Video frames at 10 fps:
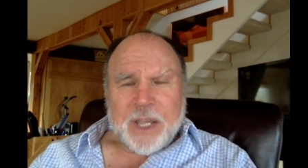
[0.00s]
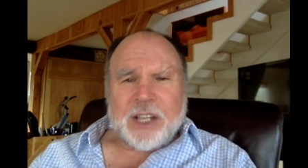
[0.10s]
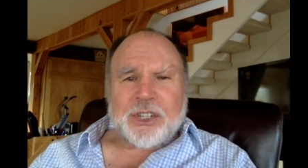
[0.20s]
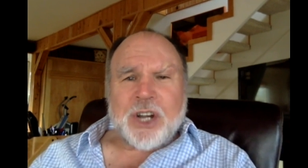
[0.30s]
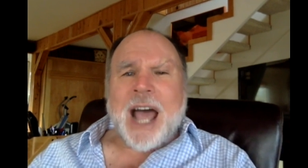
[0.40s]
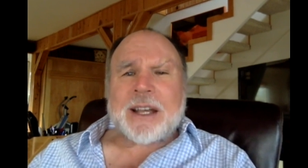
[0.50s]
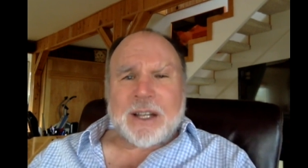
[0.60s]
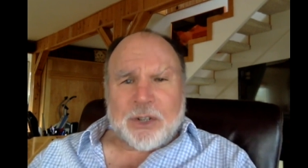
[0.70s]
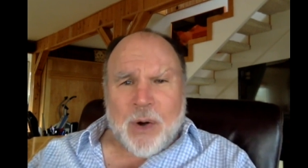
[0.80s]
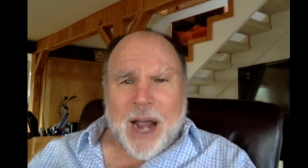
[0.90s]
He's not
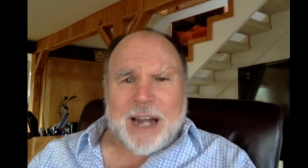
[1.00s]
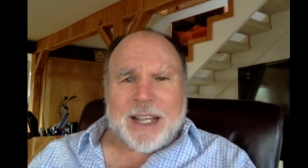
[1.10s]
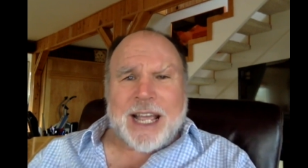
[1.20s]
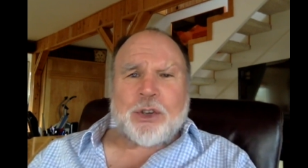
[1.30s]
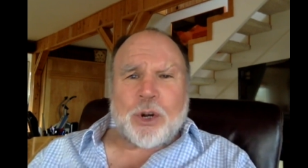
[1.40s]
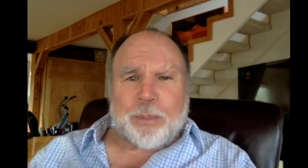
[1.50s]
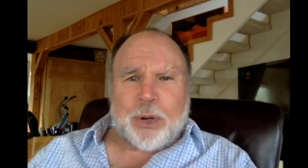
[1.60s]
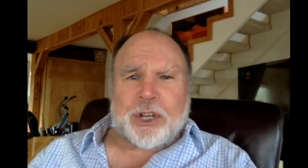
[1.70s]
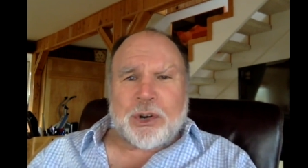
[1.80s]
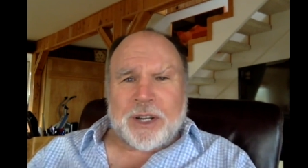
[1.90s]
trying to get you to
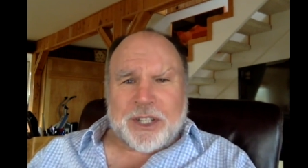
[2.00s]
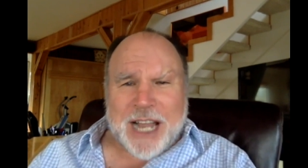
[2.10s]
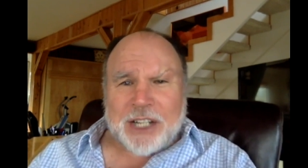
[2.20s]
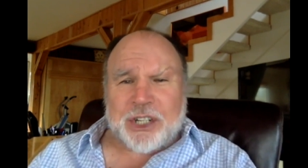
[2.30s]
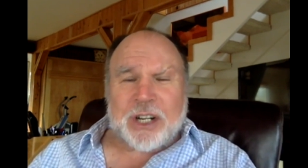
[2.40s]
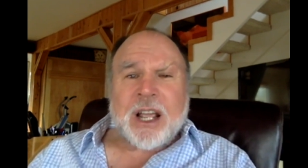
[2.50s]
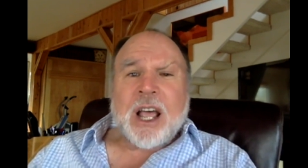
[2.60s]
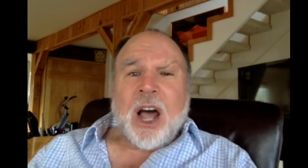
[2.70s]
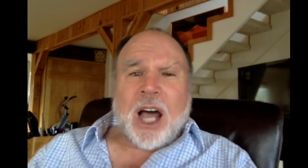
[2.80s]
put your attention